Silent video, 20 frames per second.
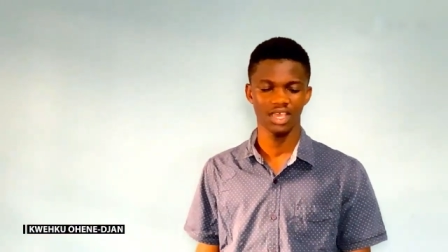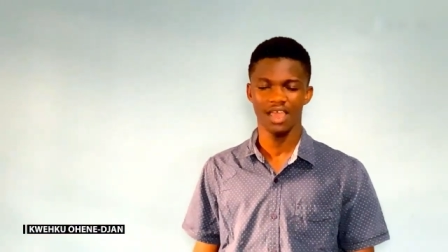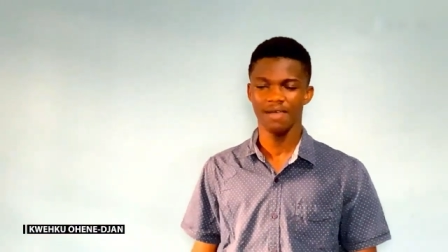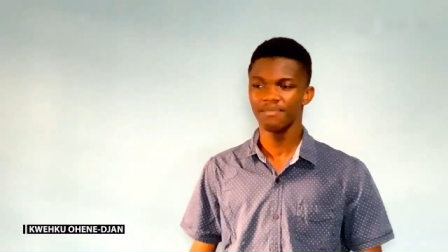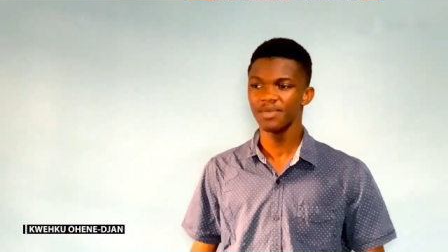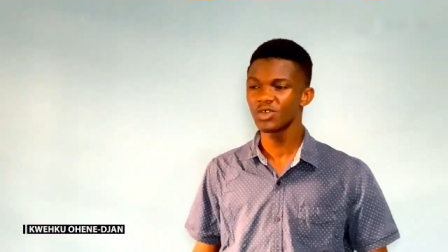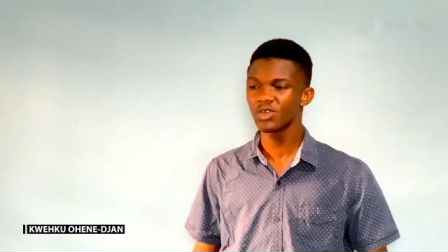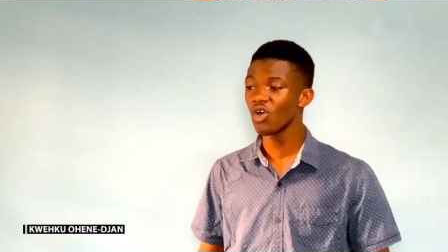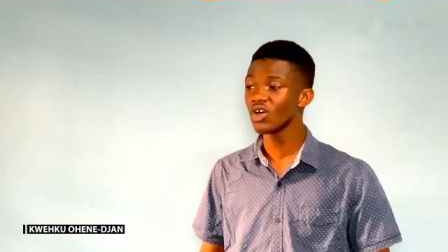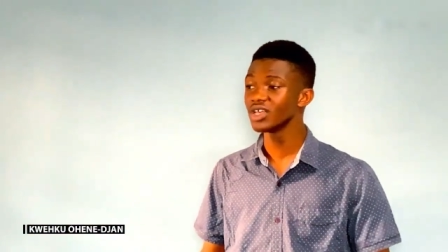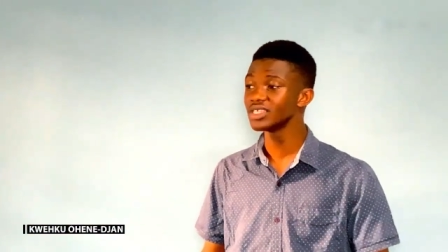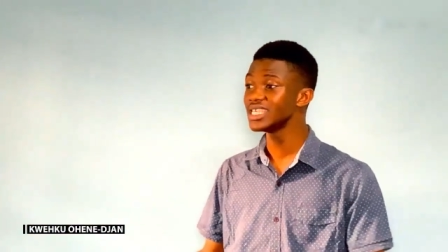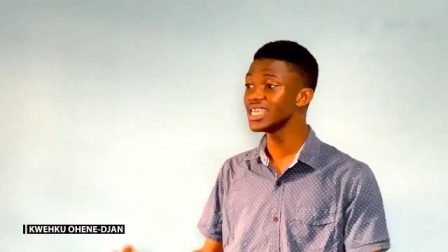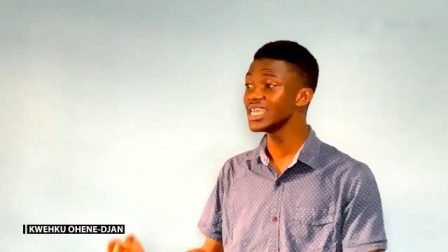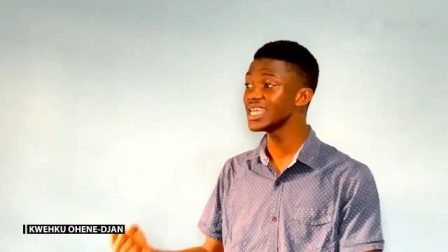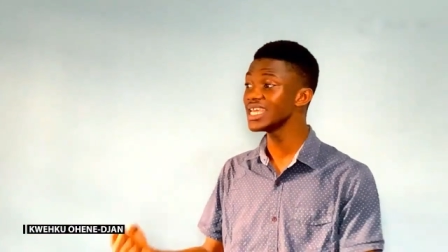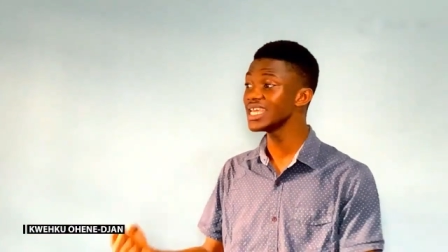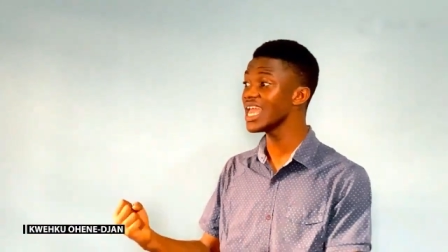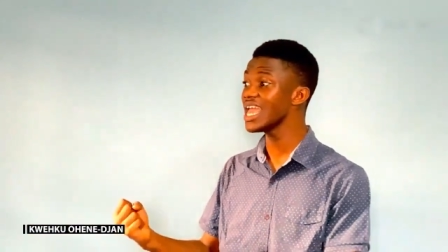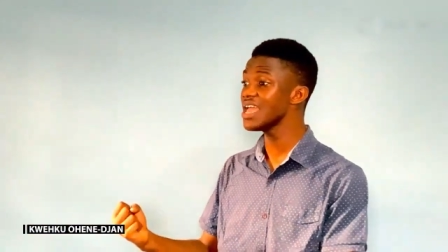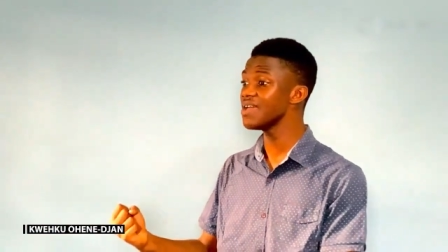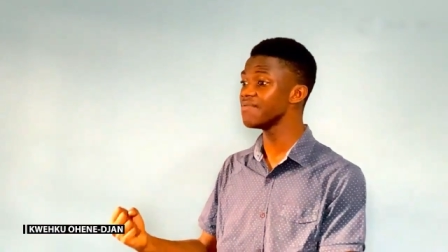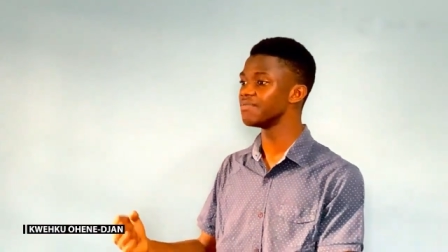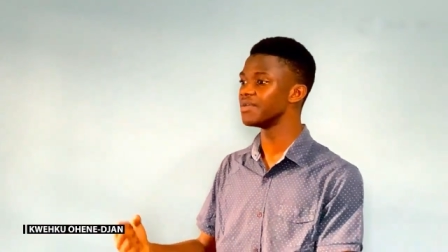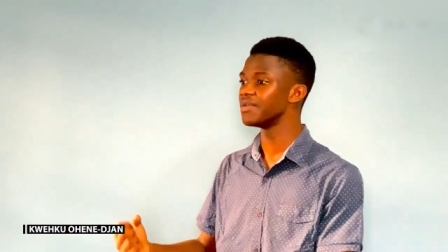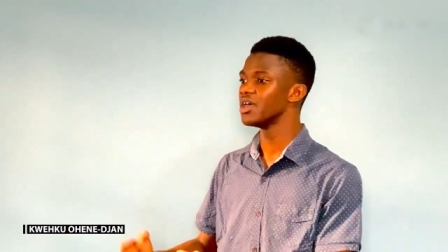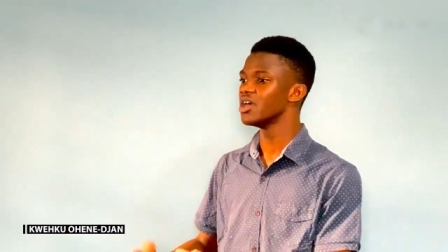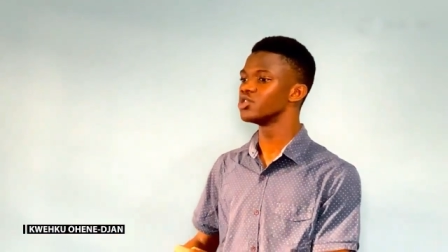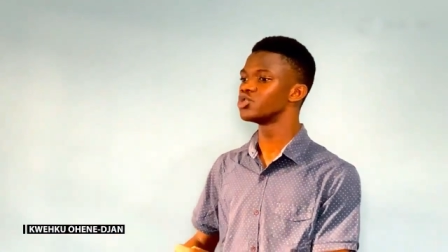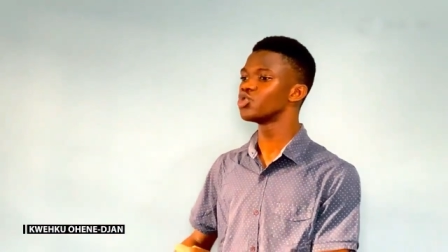because he came
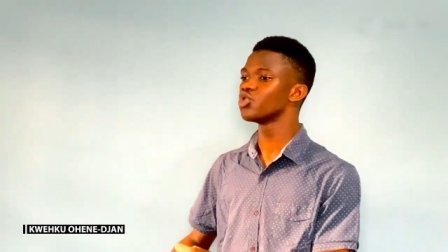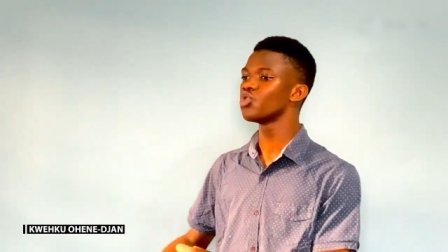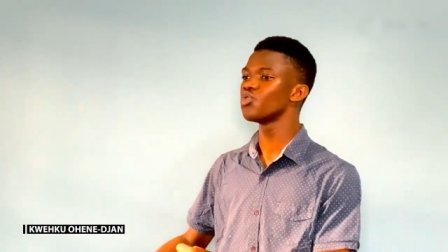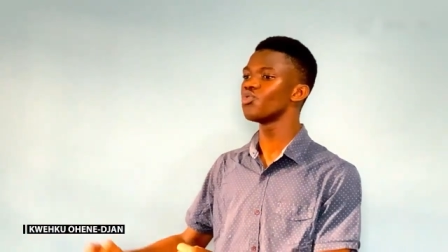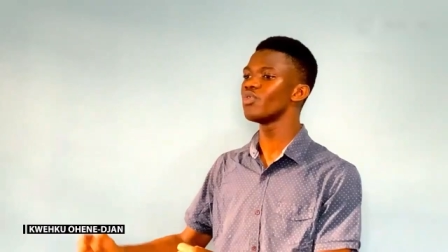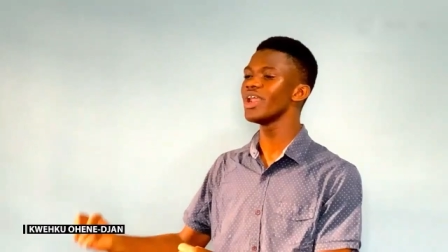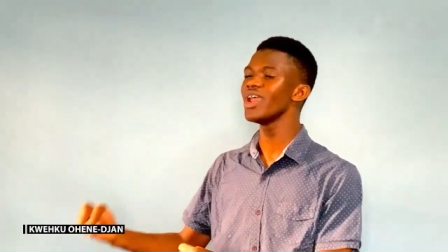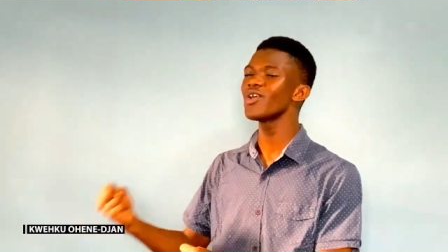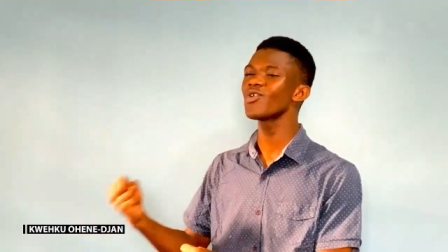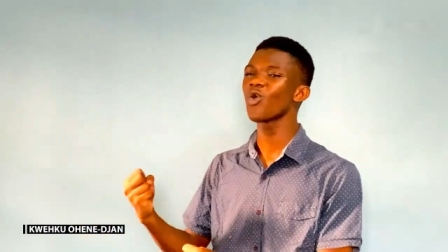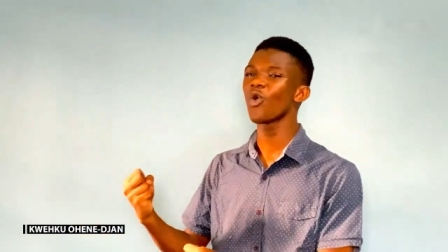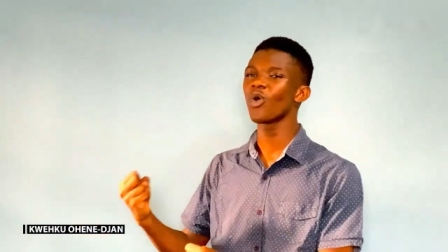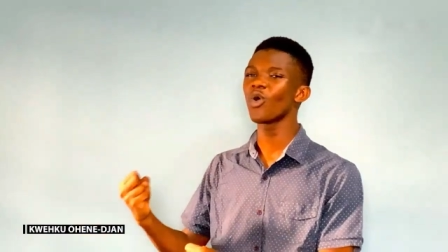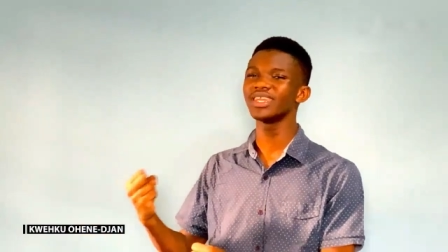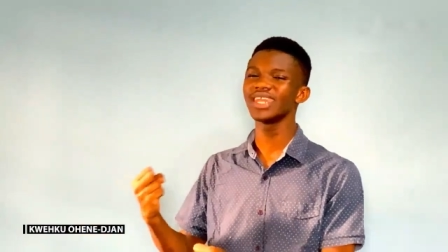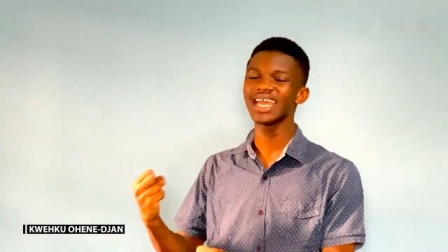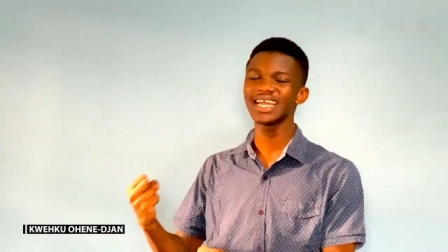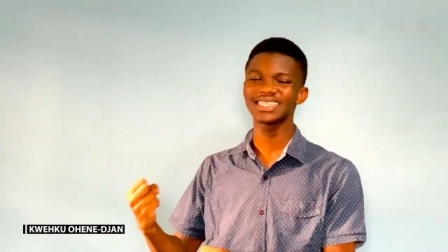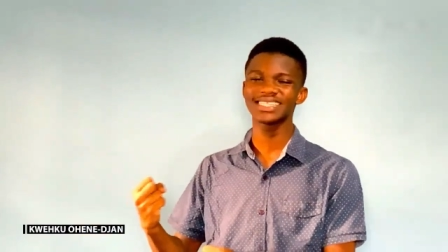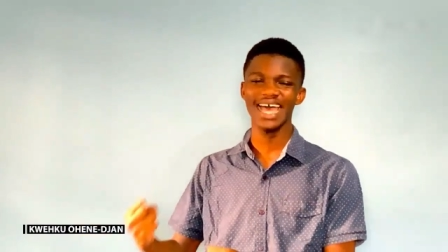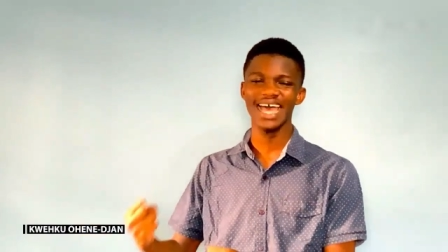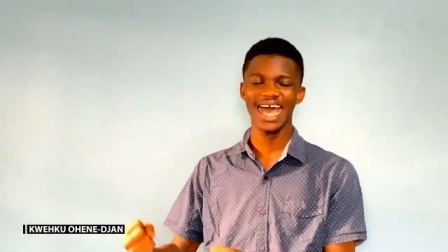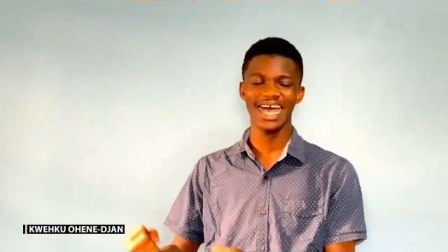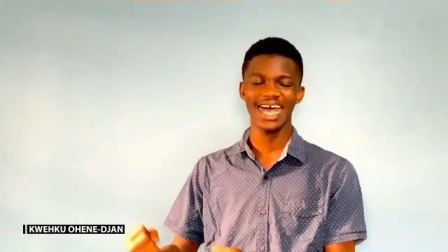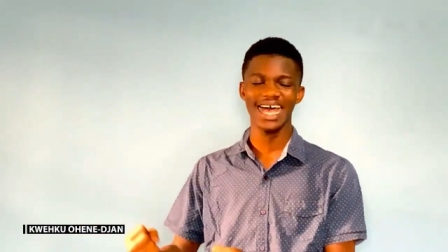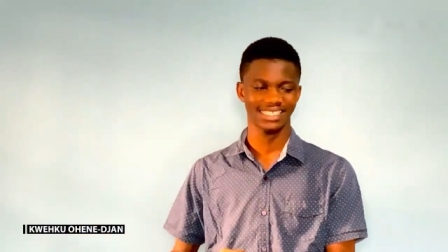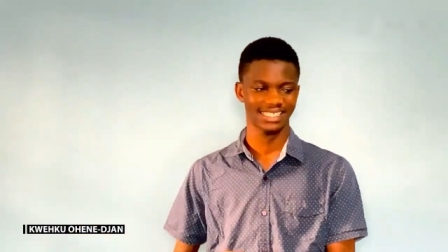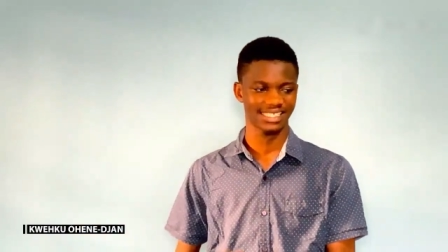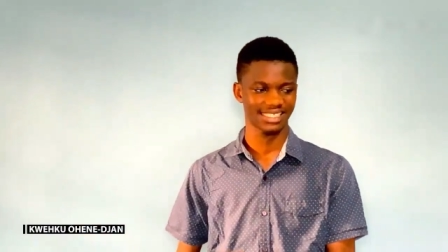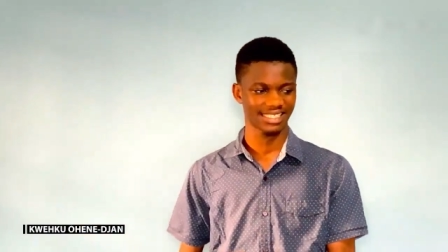to reconnect
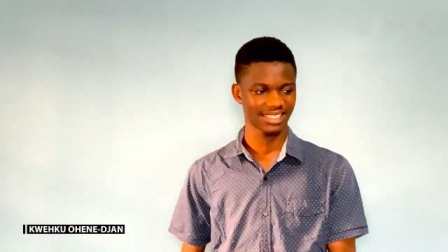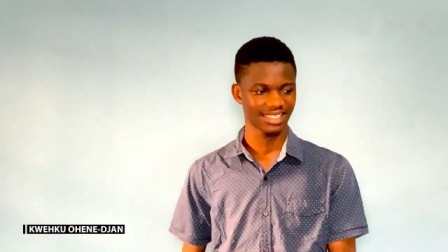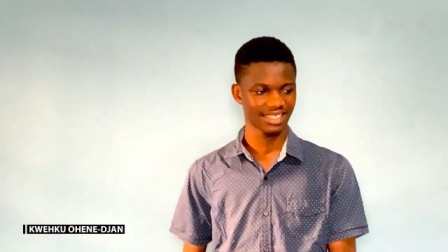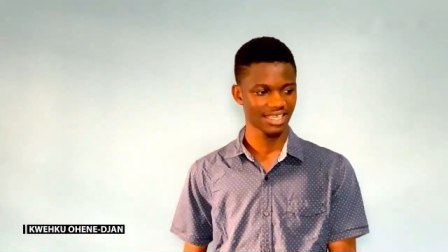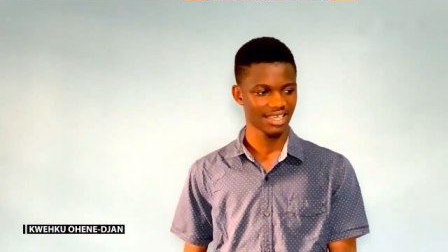us